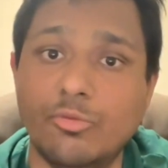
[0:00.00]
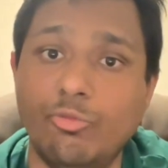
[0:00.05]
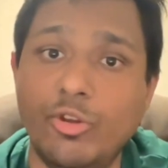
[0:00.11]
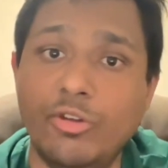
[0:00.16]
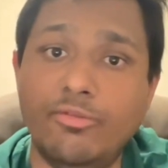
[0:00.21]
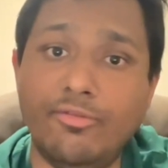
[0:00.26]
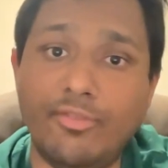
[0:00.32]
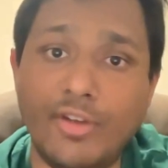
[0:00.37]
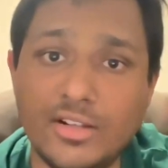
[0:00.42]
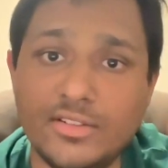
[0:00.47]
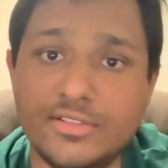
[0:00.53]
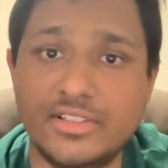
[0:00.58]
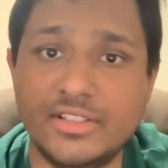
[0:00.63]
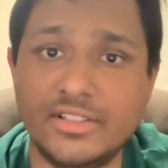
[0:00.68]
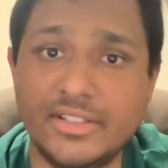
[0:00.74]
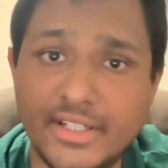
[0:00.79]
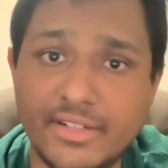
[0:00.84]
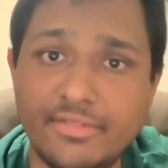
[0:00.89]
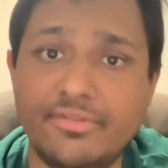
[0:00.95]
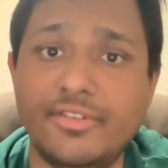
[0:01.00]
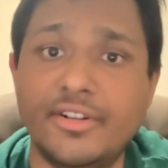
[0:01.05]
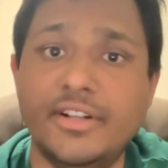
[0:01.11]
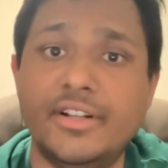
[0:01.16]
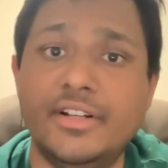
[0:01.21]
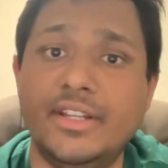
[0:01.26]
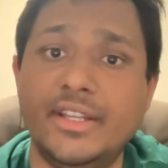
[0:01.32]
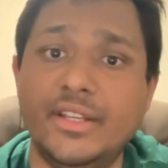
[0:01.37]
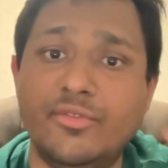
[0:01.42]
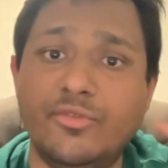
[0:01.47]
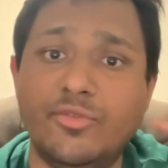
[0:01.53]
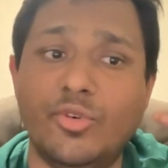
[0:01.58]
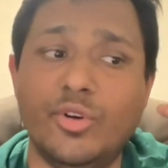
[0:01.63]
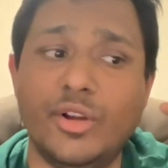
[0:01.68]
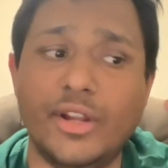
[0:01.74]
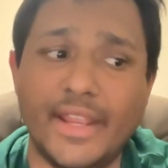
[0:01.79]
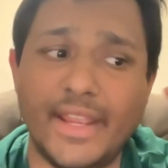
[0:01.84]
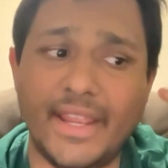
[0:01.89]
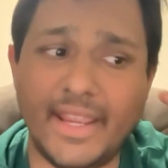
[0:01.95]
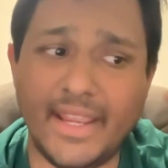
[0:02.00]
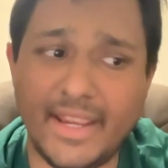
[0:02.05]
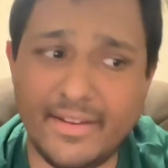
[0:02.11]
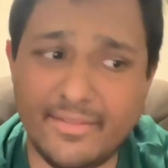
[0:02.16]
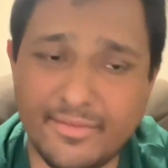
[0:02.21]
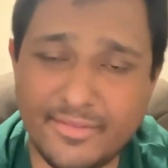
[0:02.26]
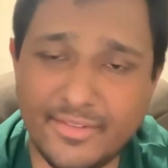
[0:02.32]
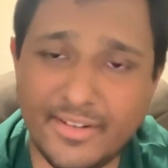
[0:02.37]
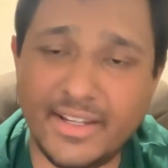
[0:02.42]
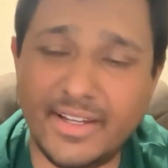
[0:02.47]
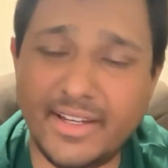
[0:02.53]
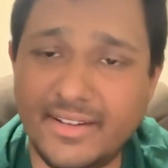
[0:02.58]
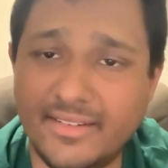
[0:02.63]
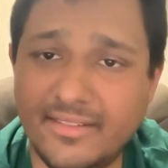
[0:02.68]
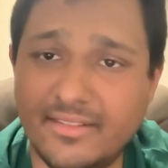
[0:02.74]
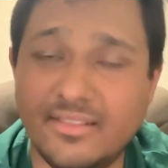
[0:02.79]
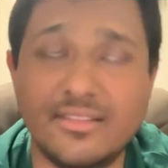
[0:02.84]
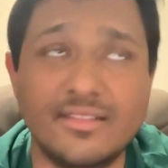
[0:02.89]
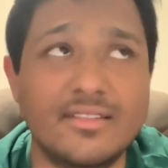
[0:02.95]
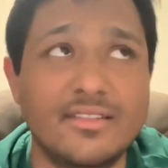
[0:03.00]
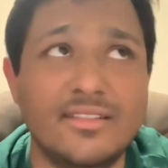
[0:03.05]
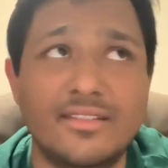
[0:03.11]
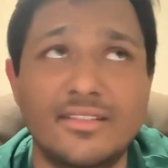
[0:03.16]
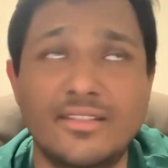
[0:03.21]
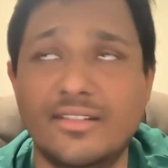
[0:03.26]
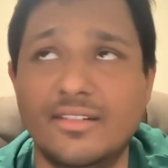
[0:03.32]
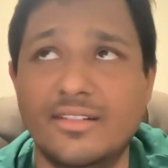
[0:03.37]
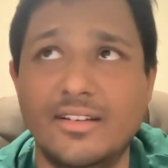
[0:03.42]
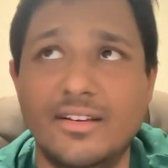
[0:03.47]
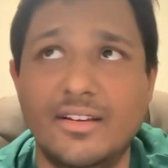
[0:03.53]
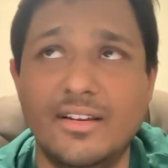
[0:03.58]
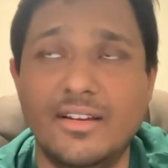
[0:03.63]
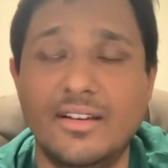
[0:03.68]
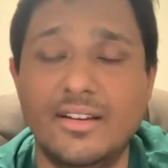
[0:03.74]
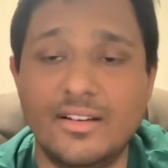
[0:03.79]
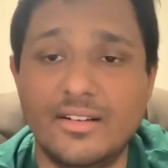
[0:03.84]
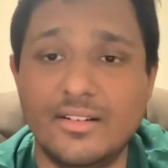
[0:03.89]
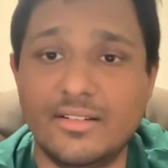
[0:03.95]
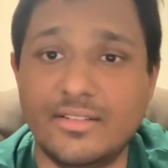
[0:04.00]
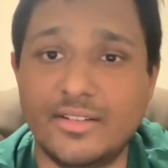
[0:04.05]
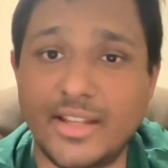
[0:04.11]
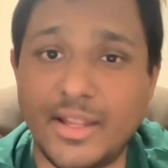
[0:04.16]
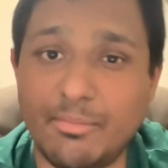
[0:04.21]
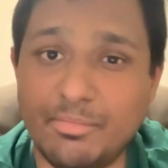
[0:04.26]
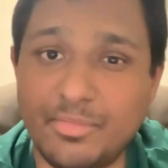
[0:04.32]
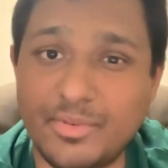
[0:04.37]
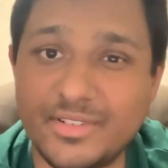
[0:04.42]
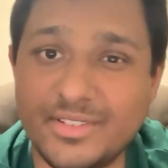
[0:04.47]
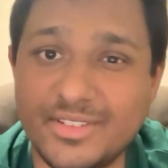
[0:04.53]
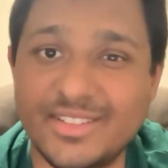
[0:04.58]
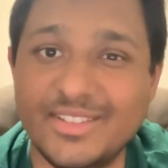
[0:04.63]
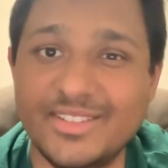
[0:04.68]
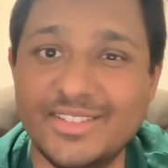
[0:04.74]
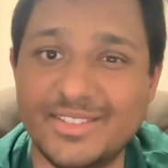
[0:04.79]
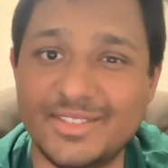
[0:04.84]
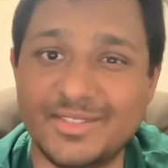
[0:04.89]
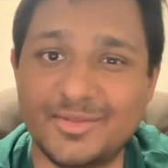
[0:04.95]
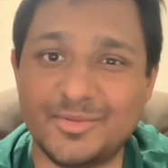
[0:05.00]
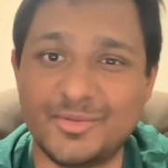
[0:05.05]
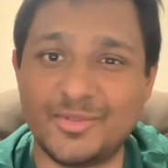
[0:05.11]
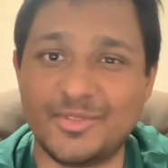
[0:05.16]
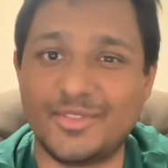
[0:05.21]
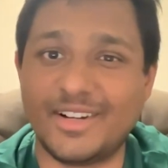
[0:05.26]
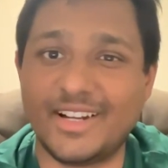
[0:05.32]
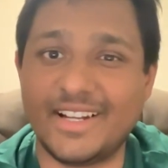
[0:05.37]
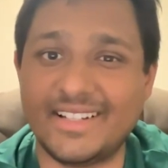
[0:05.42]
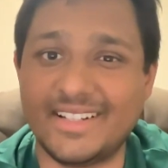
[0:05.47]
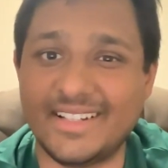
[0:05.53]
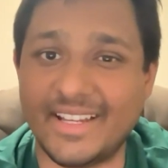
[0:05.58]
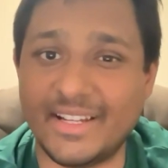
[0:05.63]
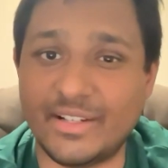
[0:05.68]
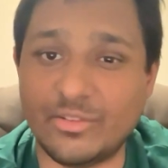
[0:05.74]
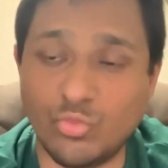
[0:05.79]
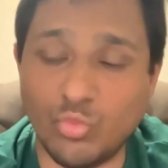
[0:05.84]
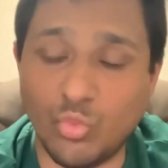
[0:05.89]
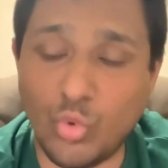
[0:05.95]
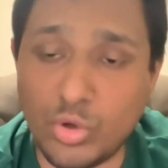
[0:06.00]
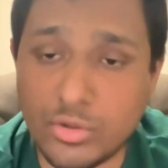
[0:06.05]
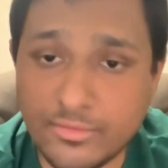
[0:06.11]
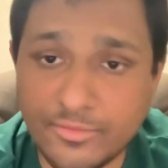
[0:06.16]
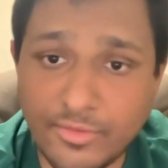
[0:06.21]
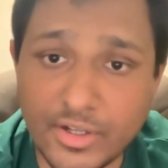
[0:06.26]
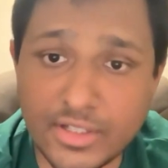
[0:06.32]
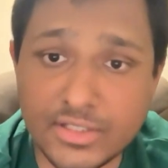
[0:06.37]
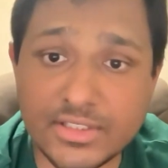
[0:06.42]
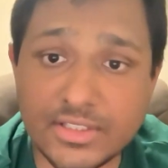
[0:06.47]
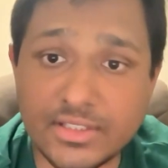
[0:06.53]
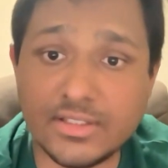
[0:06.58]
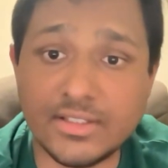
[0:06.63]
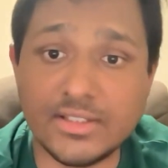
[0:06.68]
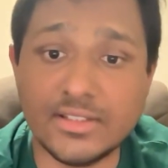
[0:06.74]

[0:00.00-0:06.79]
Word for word: will function differently for every damn person in this world, right? It won't function